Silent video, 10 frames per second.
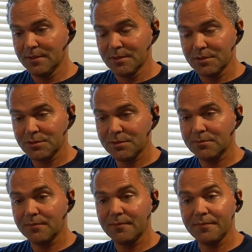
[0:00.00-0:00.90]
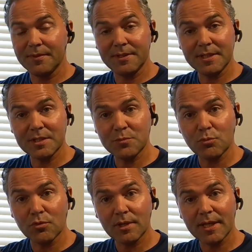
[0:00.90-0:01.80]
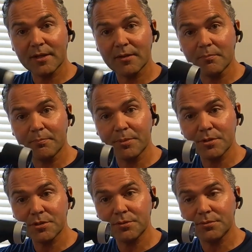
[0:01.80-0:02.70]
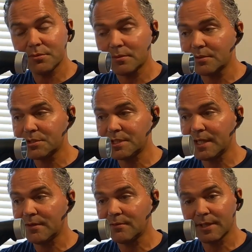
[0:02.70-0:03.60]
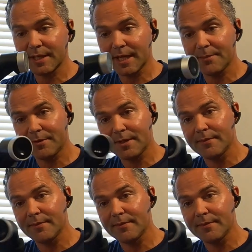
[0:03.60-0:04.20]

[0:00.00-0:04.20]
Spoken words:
So this is more like personal style camera,